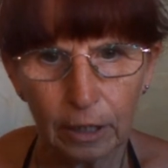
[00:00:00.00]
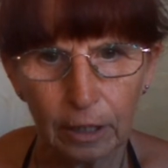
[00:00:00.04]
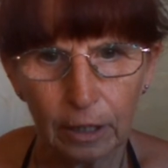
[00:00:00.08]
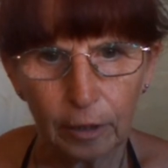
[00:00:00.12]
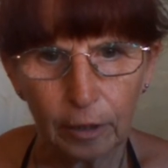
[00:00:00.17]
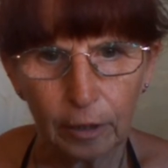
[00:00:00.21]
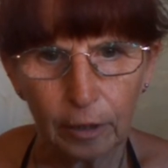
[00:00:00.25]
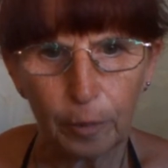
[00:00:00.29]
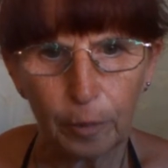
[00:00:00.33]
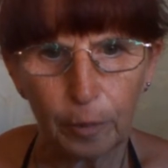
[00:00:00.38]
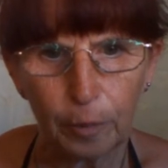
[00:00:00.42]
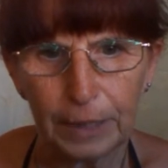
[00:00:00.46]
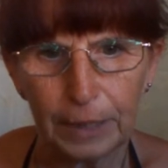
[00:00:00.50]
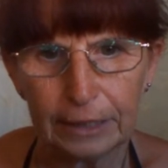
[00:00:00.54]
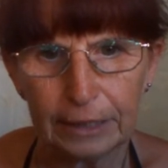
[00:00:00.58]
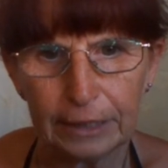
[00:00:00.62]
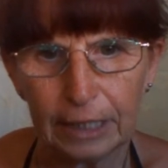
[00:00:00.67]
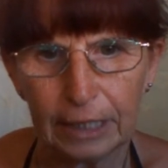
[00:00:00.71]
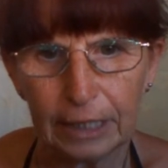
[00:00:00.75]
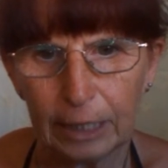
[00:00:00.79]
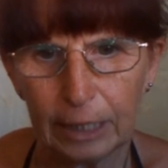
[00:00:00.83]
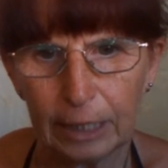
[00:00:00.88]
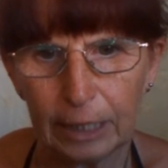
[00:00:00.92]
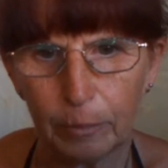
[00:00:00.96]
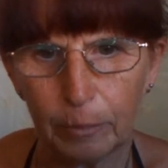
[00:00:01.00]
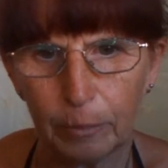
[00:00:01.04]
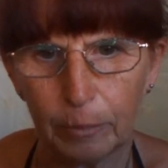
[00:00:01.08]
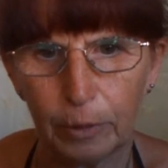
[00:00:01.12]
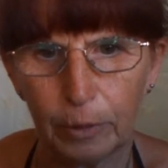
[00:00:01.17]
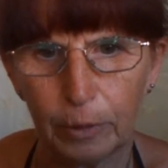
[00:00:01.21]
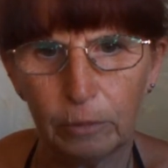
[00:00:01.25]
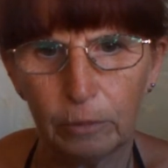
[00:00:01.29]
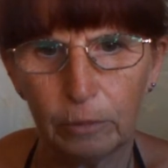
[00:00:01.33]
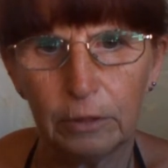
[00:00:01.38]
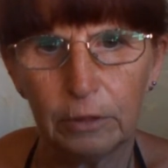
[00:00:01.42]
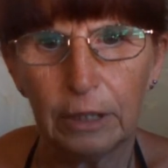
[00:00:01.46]
Copy to
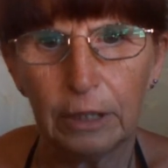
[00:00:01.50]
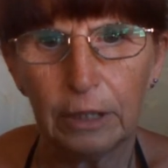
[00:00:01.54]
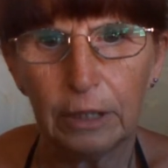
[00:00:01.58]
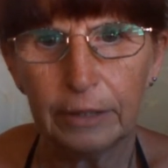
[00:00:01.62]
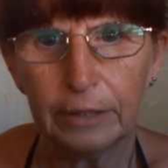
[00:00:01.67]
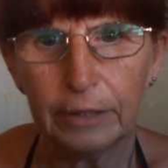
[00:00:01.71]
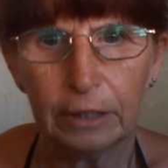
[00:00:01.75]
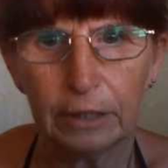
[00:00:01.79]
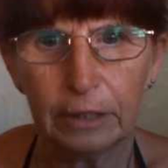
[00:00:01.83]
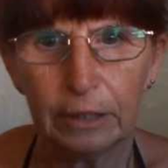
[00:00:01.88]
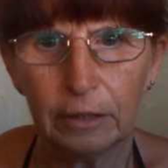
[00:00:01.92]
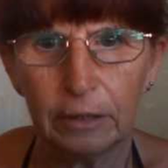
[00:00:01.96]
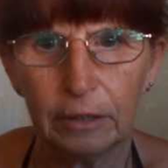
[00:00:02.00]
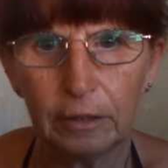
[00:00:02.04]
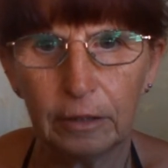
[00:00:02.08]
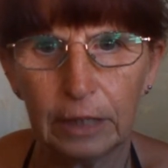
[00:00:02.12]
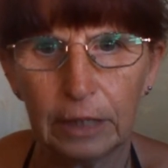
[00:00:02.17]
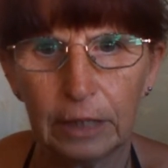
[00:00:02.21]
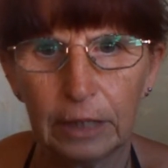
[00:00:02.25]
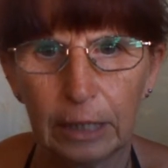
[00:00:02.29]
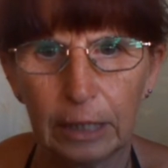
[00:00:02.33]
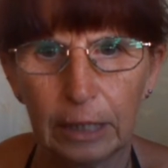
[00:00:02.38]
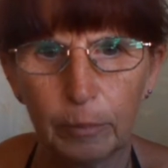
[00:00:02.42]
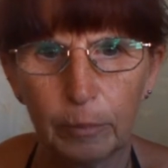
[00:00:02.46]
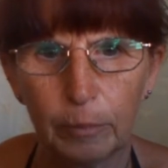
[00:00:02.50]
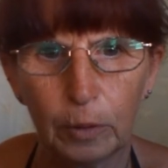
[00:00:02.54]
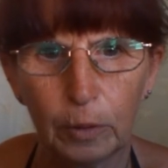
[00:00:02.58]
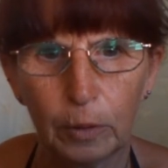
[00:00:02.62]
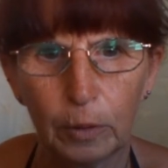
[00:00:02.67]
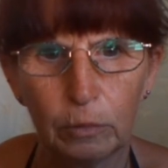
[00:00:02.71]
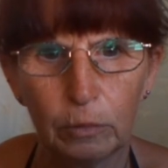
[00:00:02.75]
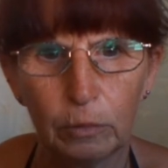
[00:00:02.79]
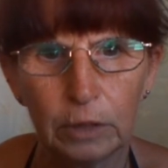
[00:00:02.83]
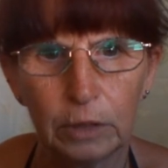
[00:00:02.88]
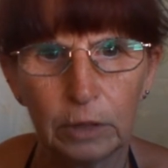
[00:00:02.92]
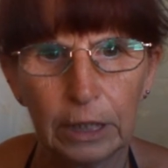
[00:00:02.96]
clipboard. No, I don't use
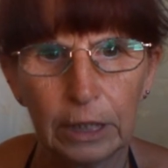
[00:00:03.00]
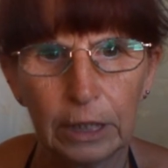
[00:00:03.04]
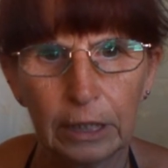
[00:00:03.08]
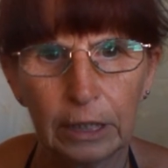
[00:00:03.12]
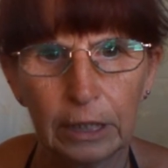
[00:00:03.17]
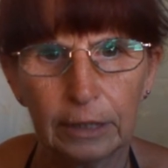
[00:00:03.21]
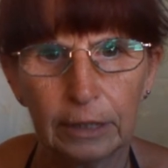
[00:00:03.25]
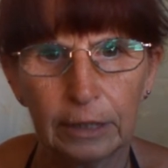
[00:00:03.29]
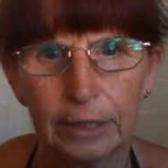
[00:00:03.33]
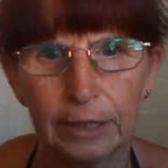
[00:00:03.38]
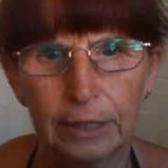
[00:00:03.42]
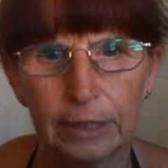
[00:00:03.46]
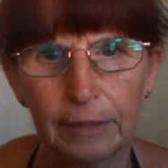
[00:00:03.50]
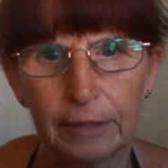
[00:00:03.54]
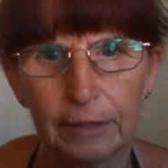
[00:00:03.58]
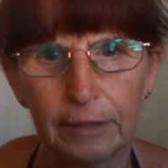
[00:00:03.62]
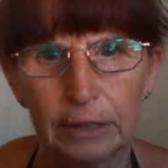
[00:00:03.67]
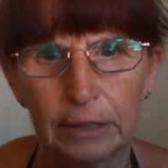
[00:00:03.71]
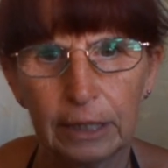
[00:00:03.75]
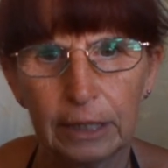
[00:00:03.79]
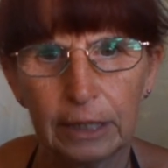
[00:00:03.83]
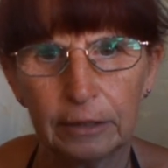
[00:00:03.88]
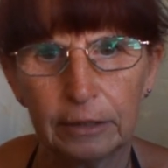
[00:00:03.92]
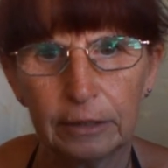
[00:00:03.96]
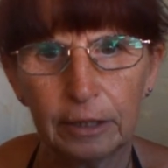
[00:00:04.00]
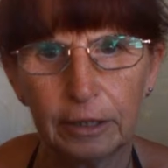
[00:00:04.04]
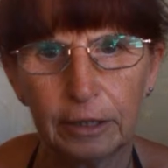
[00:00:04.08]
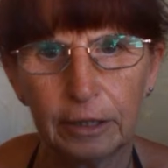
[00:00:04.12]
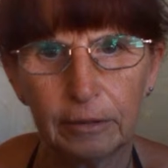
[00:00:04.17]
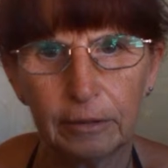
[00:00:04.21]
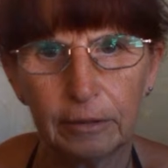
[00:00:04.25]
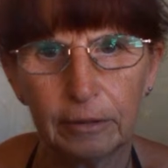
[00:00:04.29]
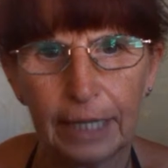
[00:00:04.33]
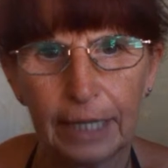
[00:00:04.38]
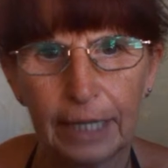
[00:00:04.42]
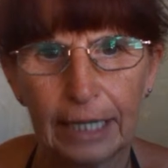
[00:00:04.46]
clipboard. Send this link to your
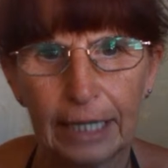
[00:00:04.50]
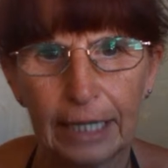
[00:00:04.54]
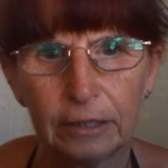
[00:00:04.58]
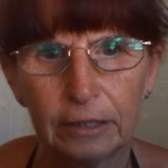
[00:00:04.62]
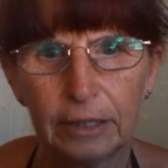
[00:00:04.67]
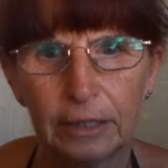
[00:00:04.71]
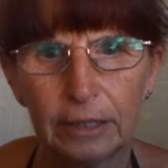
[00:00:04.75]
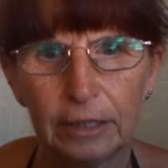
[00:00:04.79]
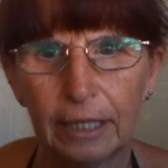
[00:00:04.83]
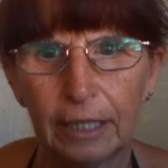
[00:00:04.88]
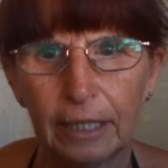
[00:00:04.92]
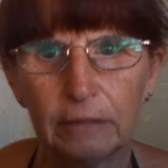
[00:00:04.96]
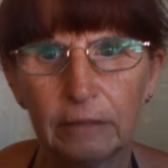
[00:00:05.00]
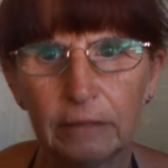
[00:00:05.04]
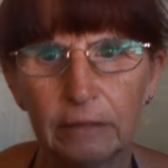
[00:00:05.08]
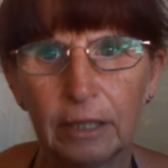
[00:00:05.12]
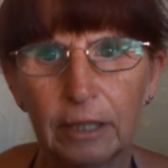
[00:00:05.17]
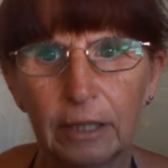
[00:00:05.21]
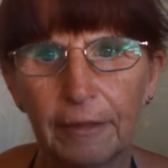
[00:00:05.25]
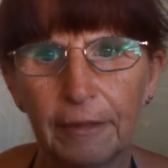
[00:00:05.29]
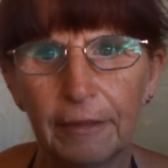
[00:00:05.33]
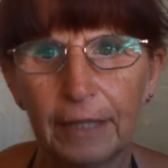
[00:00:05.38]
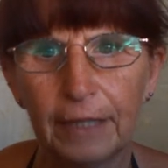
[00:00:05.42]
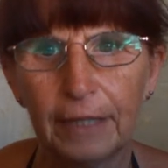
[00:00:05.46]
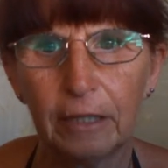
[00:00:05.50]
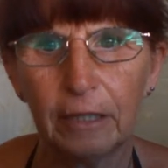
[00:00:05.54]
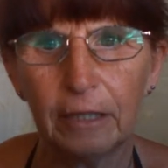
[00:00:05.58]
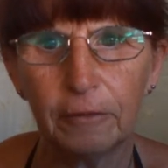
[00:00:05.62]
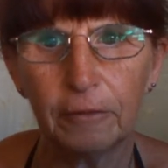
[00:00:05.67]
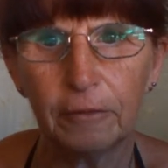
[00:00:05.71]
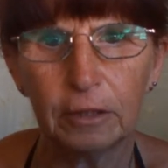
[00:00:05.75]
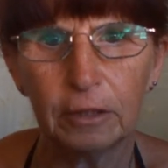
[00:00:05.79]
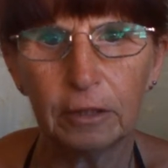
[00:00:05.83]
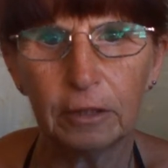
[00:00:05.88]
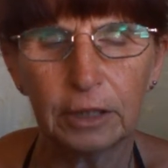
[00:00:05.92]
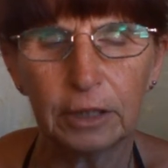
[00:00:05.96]
guest. Yeah, so I think I've
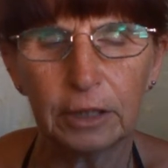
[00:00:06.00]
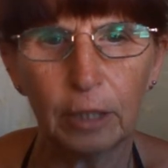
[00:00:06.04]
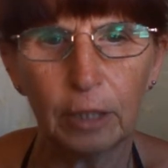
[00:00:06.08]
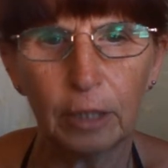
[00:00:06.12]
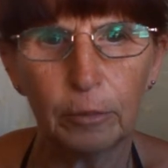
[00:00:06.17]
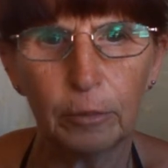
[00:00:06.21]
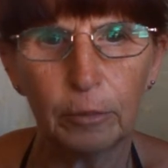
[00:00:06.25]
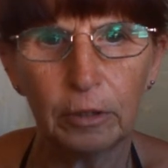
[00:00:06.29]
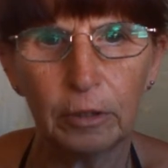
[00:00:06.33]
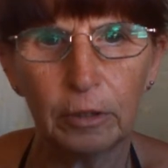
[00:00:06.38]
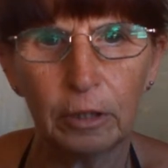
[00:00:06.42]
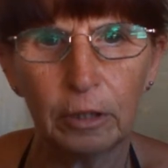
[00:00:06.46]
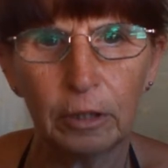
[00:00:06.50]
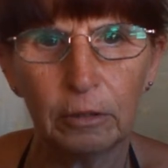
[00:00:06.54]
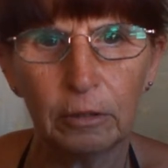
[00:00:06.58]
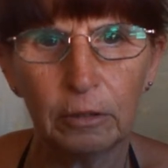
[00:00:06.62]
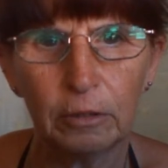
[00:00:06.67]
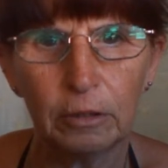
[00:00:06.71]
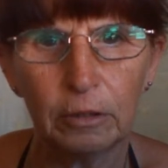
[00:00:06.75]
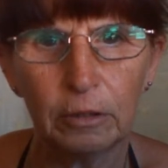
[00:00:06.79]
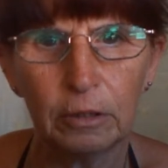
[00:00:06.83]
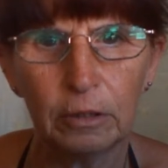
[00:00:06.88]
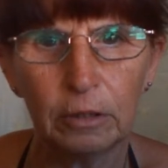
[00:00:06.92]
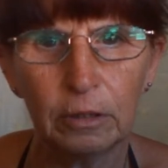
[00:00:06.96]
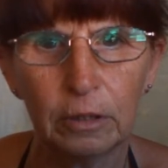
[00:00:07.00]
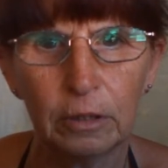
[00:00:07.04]
got to go on your